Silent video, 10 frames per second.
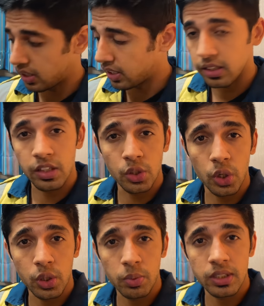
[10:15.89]
in the
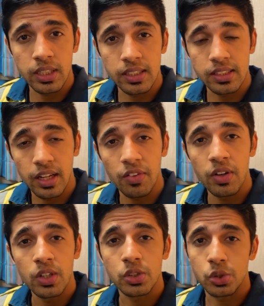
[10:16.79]
document itself,
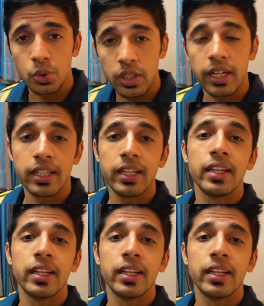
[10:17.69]
so that